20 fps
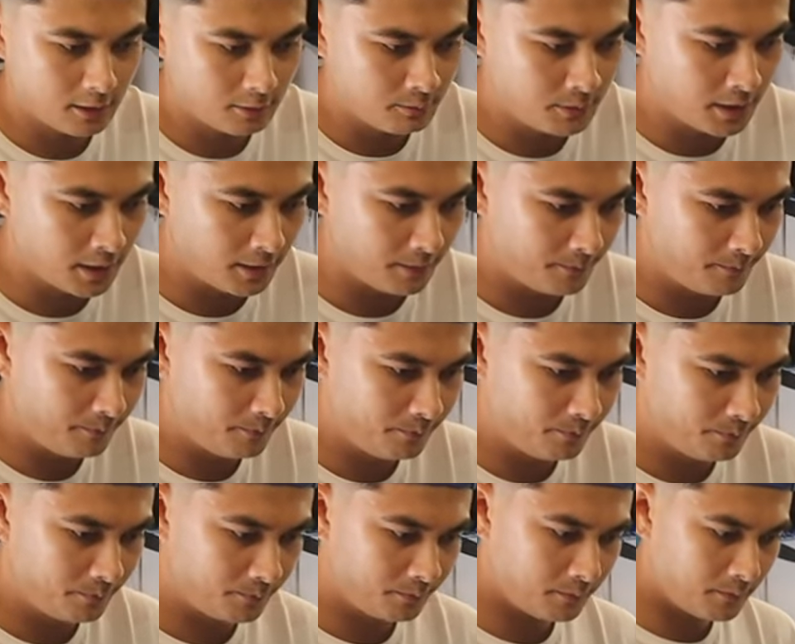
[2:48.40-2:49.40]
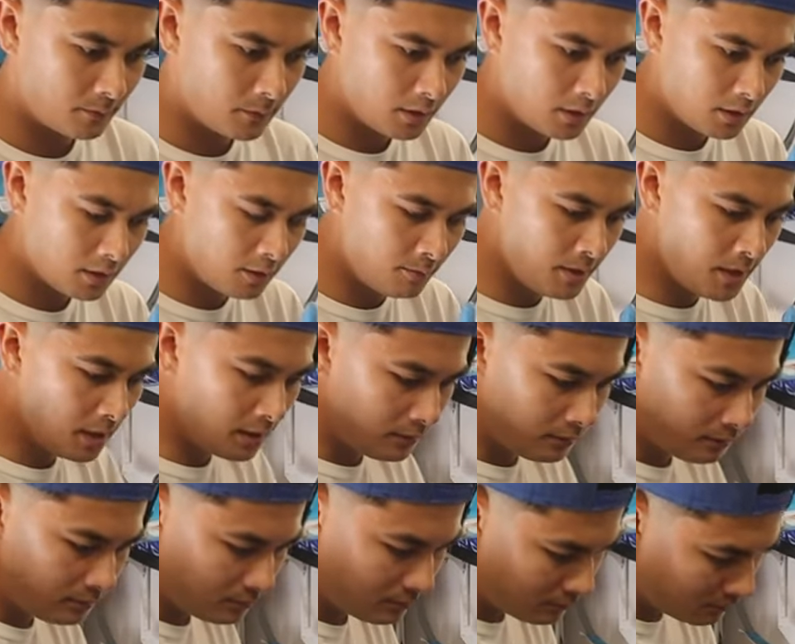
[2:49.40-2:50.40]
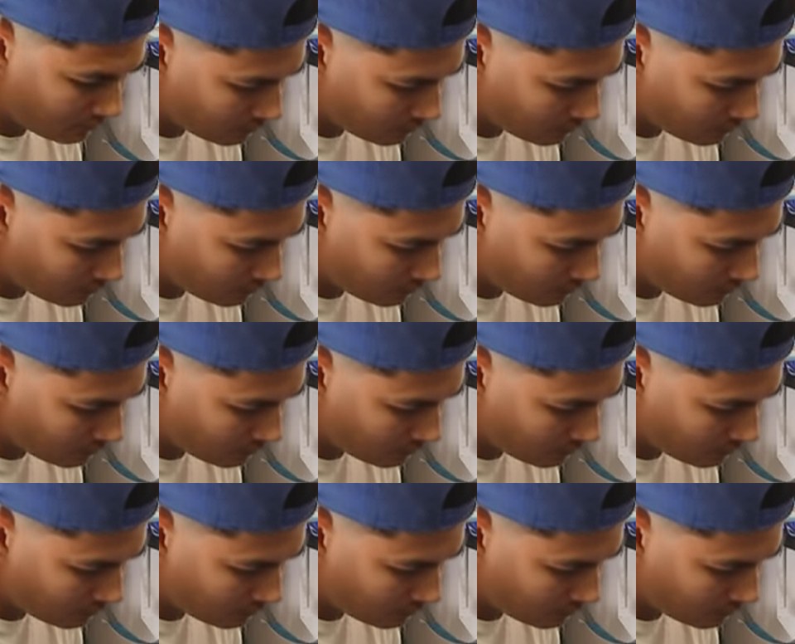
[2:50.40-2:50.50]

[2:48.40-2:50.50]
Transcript: come out. Come out.